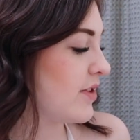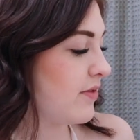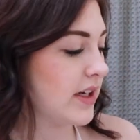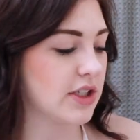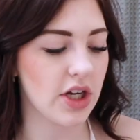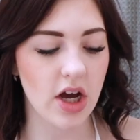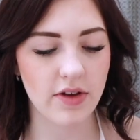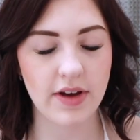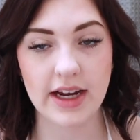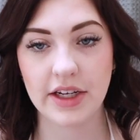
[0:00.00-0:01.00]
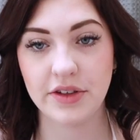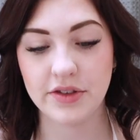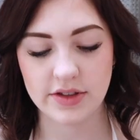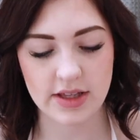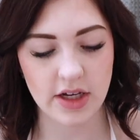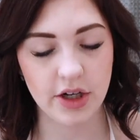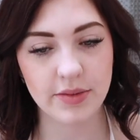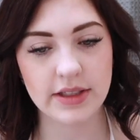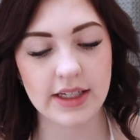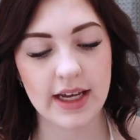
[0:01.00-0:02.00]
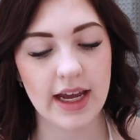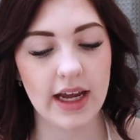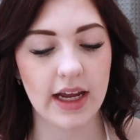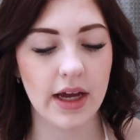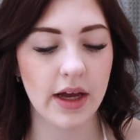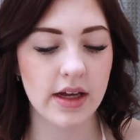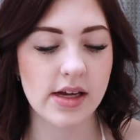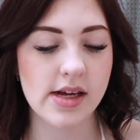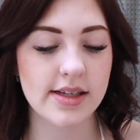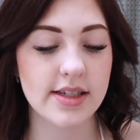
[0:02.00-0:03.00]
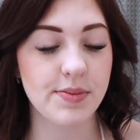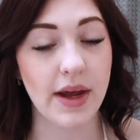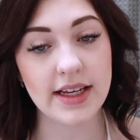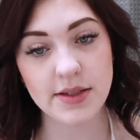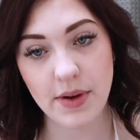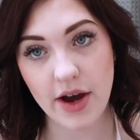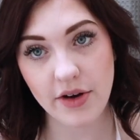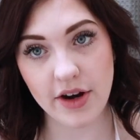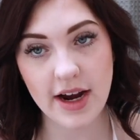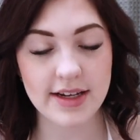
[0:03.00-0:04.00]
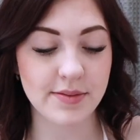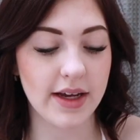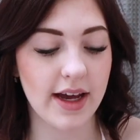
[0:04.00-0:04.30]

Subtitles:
To finish off, I use the Urban Decay Space Powder as my